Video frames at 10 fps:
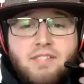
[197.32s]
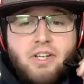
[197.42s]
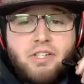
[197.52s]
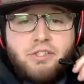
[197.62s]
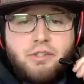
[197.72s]

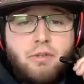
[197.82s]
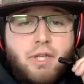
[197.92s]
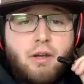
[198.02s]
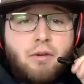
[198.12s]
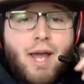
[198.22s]
very true.
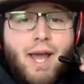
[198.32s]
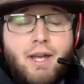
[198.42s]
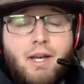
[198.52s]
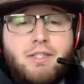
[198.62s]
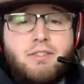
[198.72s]
I
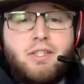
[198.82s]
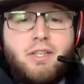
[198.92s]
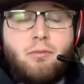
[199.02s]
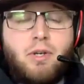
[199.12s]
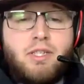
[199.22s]
honestly
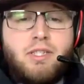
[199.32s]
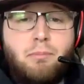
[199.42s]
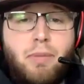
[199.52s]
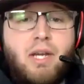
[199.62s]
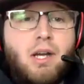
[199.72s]
was
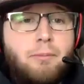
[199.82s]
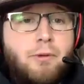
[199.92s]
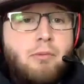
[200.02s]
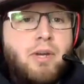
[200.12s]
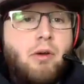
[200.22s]
big on
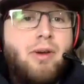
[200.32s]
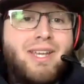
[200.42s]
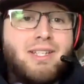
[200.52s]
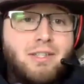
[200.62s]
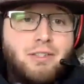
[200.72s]
Puma going
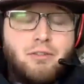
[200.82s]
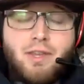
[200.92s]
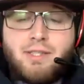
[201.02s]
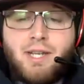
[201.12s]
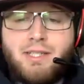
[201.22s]
into the
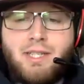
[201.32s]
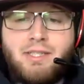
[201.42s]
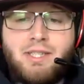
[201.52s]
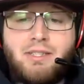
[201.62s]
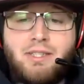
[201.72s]
2019
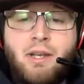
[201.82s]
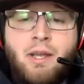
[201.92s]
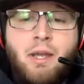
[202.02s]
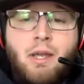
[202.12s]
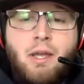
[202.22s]
season.
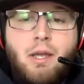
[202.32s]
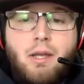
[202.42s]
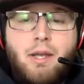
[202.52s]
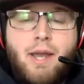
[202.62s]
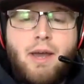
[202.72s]

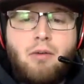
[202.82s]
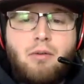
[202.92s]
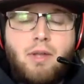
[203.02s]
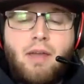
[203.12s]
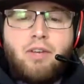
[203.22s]
Now,
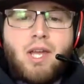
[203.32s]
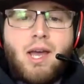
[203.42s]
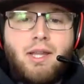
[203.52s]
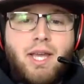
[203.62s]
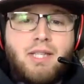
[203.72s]
Evan
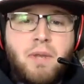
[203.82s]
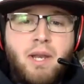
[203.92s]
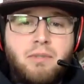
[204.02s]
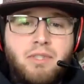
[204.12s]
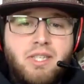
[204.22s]
Conley has been
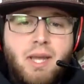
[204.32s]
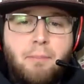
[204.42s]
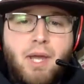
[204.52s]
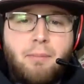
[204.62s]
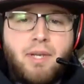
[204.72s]
able to step
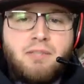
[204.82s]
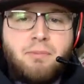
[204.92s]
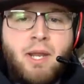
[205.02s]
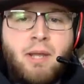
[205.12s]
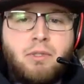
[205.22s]
up and he's
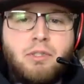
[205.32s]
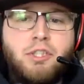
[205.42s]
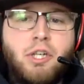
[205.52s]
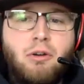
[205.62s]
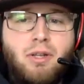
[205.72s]
been able to
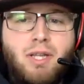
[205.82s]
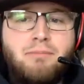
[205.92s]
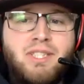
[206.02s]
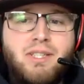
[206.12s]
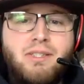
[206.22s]
show
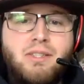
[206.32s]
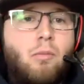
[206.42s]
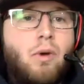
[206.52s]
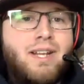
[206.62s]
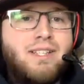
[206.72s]
glimpses of
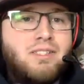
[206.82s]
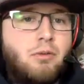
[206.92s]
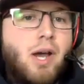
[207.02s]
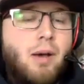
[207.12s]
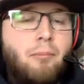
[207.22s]
what is to
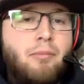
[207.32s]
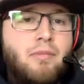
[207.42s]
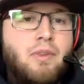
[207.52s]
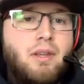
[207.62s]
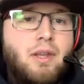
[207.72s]
come
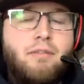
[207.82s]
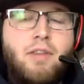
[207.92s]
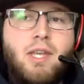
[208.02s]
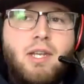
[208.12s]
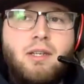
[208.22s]
if he
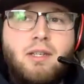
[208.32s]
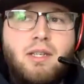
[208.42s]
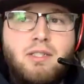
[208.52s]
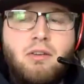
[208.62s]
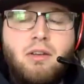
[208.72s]
can
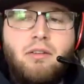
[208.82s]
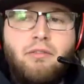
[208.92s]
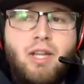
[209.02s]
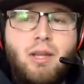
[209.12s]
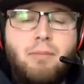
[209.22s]
continue to
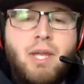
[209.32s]
develop.